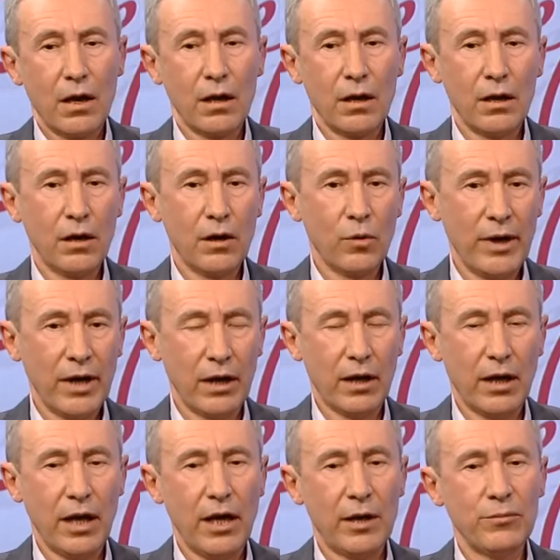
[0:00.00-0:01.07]
Well,
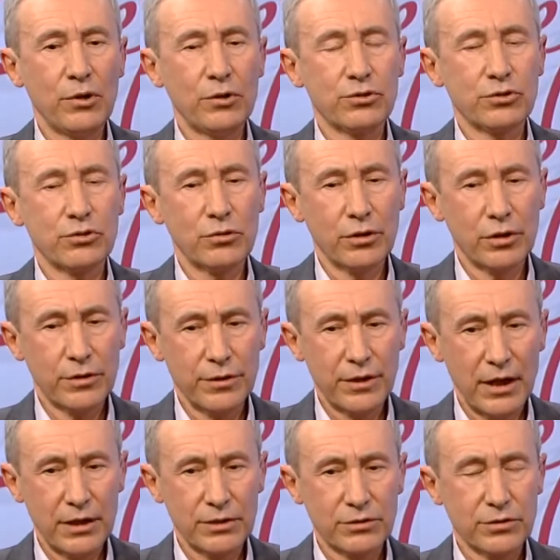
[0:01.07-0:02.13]
I'm not sure
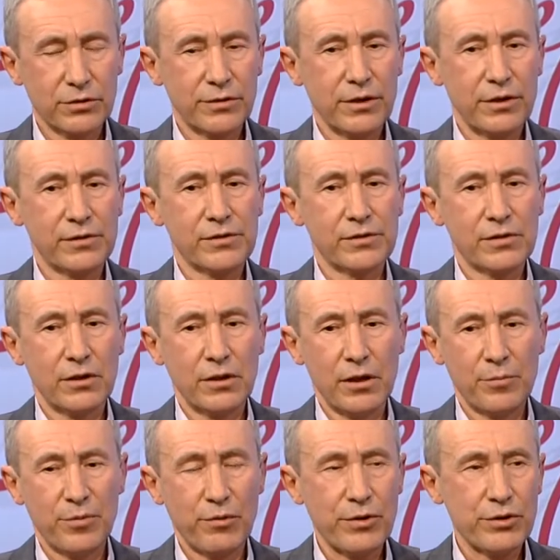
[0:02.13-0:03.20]
that this
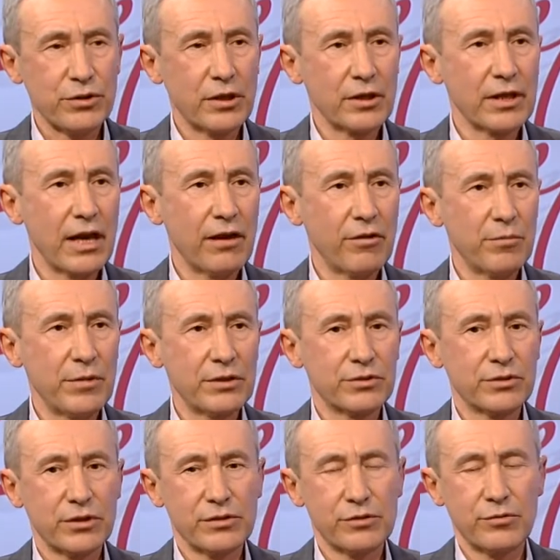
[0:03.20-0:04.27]
provisional
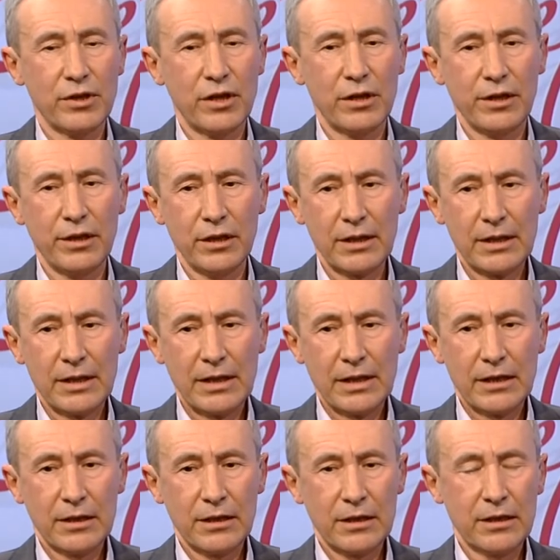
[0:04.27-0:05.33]
government is really
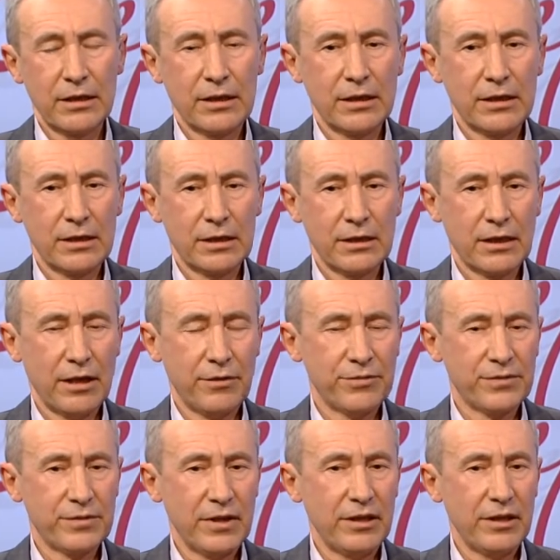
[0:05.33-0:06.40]

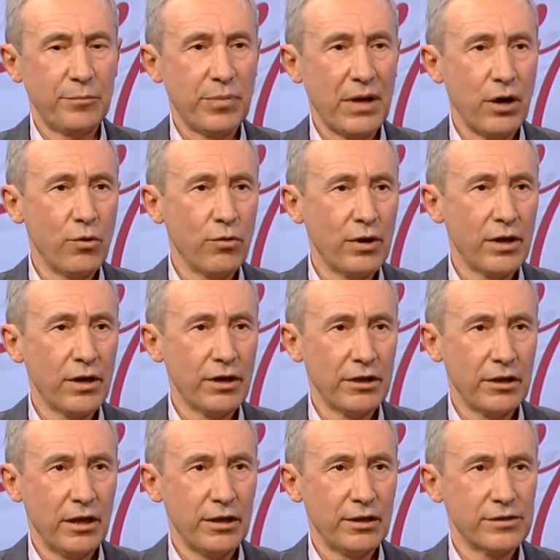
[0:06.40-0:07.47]
has any power,
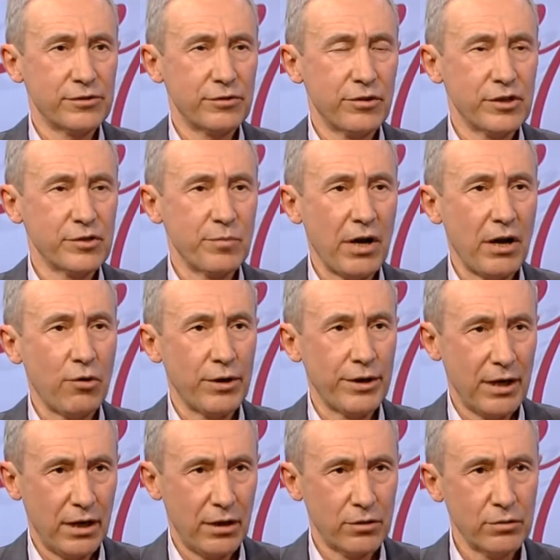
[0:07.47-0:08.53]
any serious power
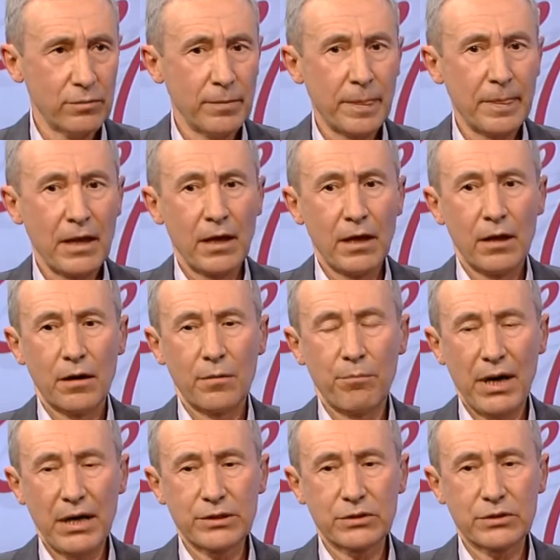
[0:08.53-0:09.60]
now.
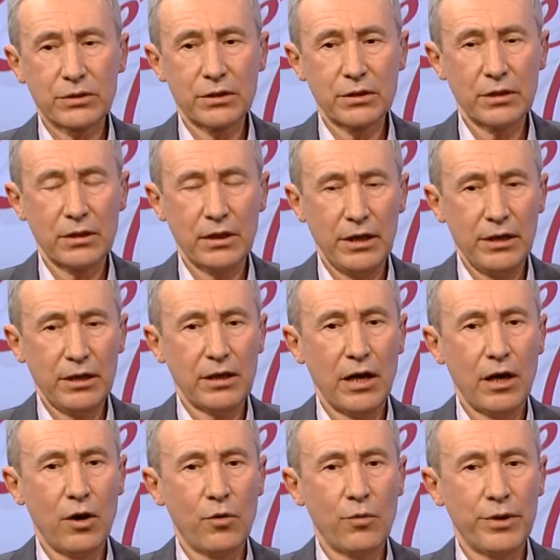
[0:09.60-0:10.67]
But
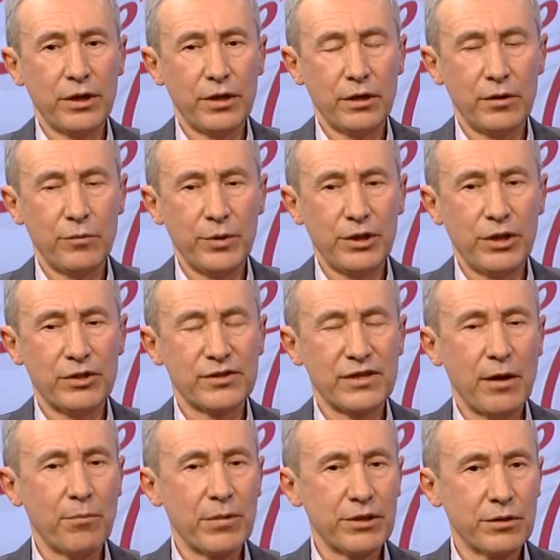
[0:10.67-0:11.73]
anyhow, we need
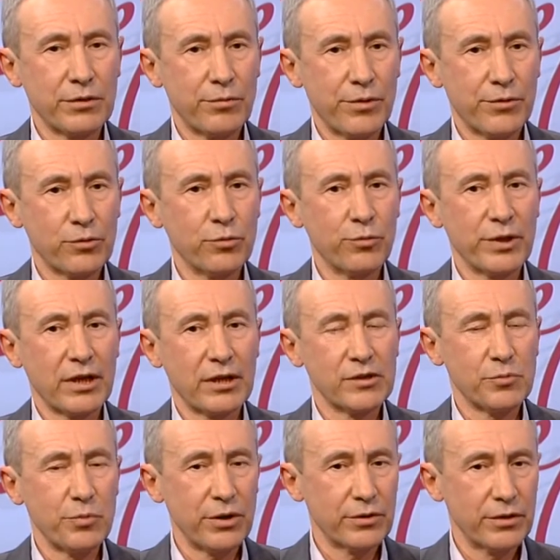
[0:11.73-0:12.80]
somebody with whom we can
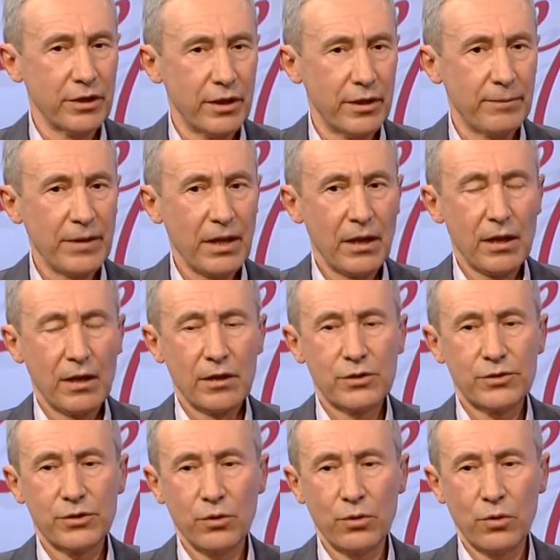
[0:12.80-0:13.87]
speak there.
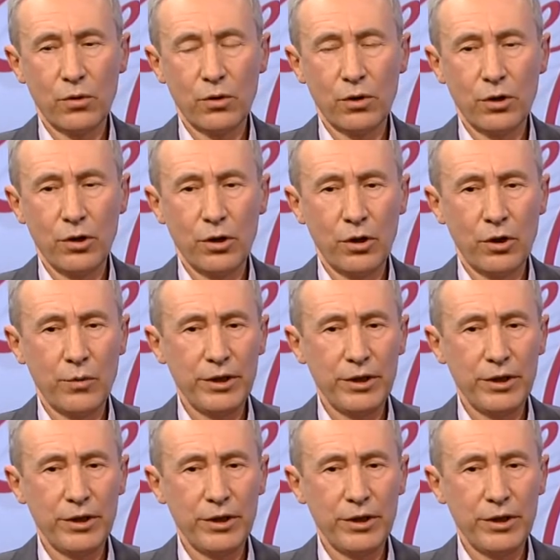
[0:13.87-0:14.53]
So